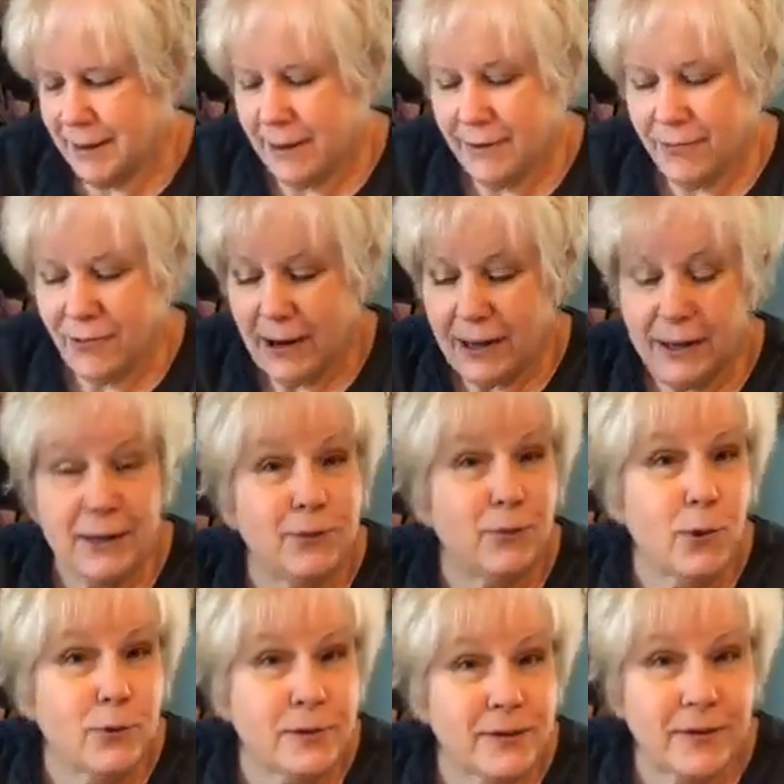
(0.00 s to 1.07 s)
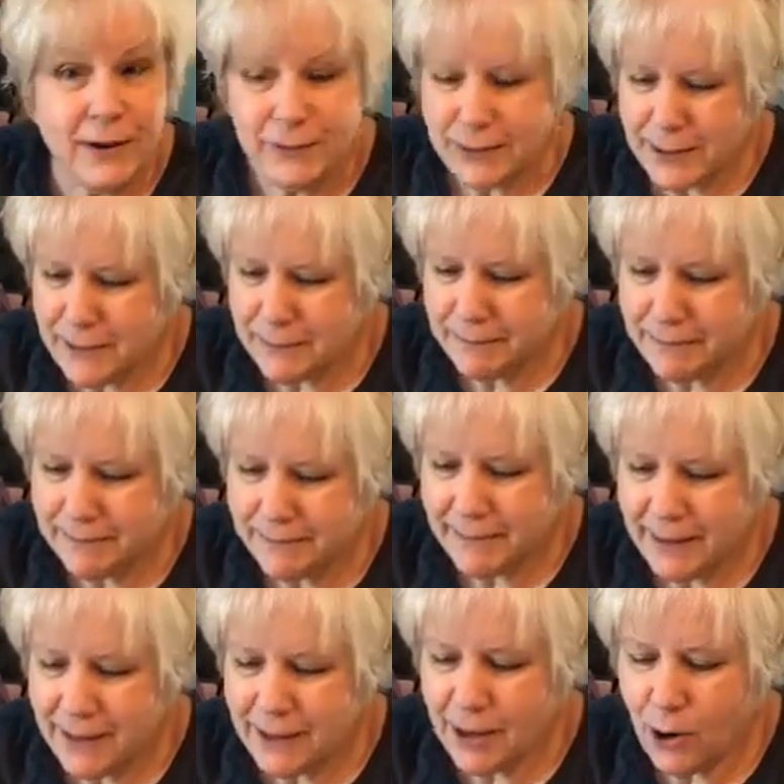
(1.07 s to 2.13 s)
Franklin Roosevelt.
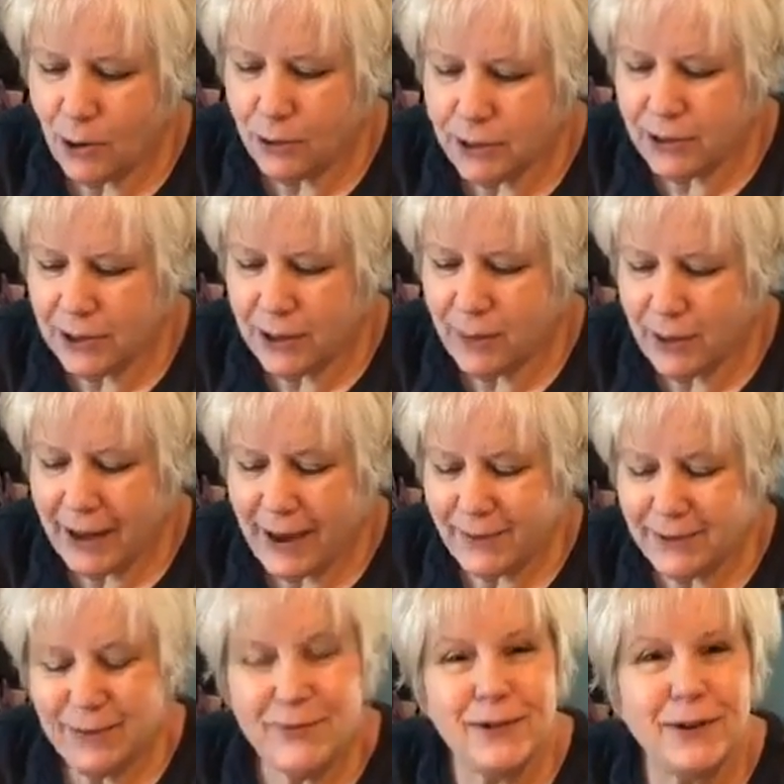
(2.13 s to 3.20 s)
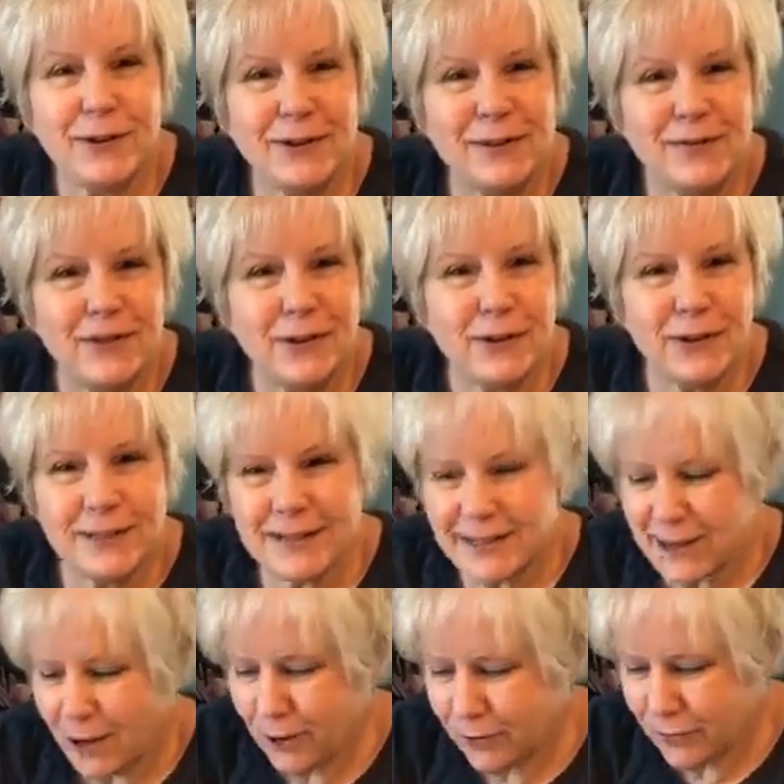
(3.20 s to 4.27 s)
The only thing we have to fear is fear
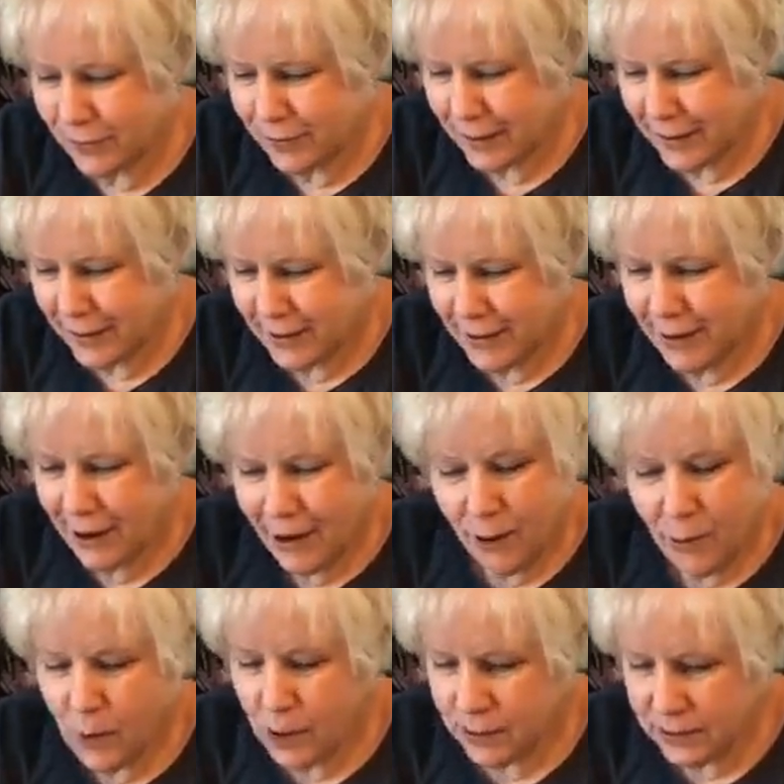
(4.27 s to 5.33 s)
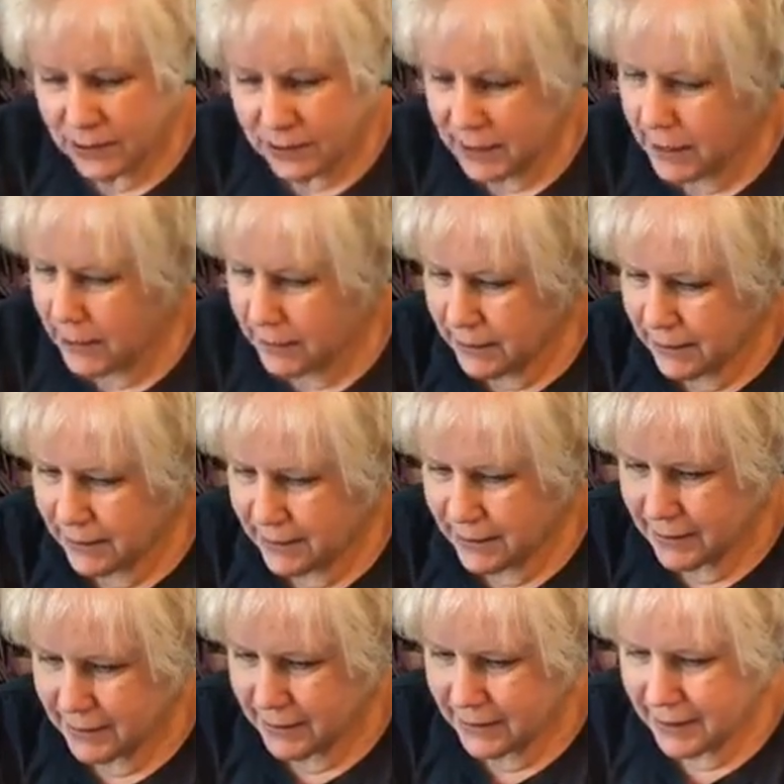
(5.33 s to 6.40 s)
itself. Well said.
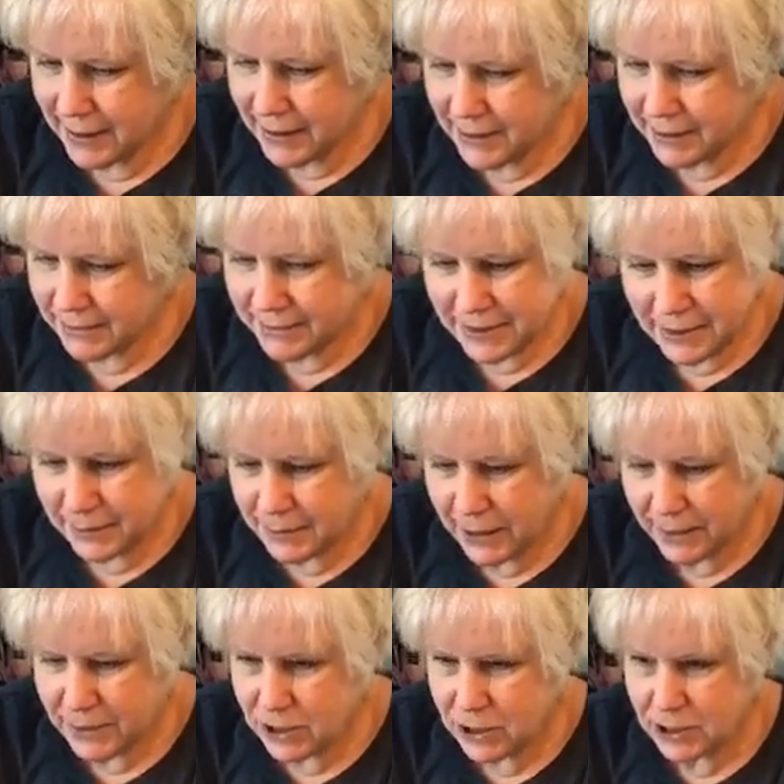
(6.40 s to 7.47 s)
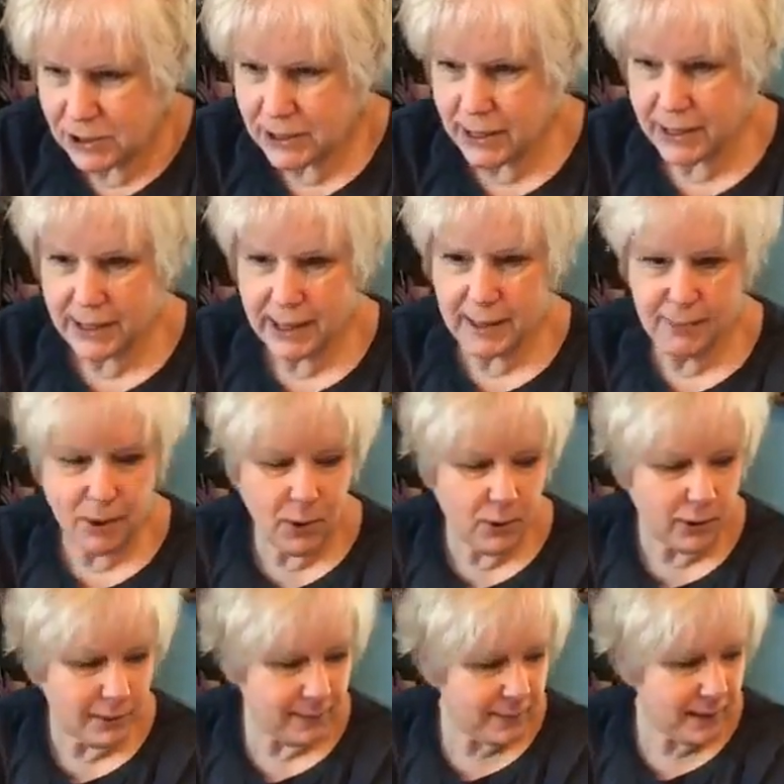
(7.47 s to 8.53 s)
Sometimes you just got to keep going.